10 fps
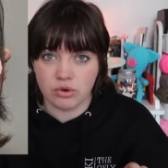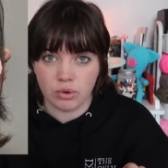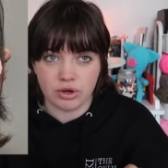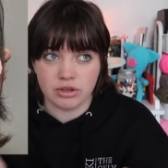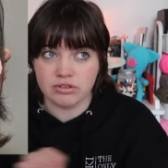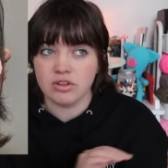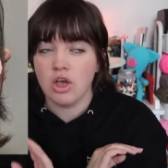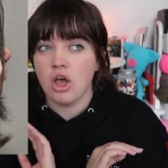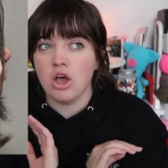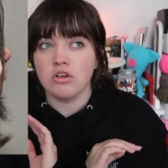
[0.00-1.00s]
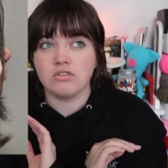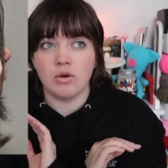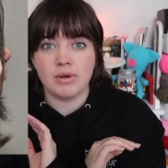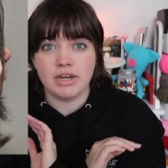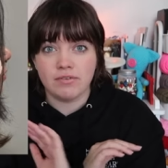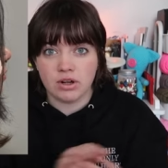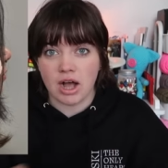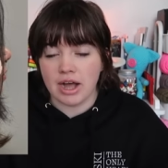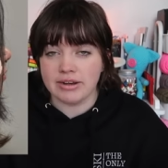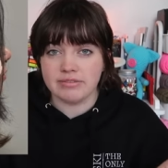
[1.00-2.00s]
tutorials, so many different
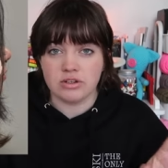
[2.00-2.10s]
kinds.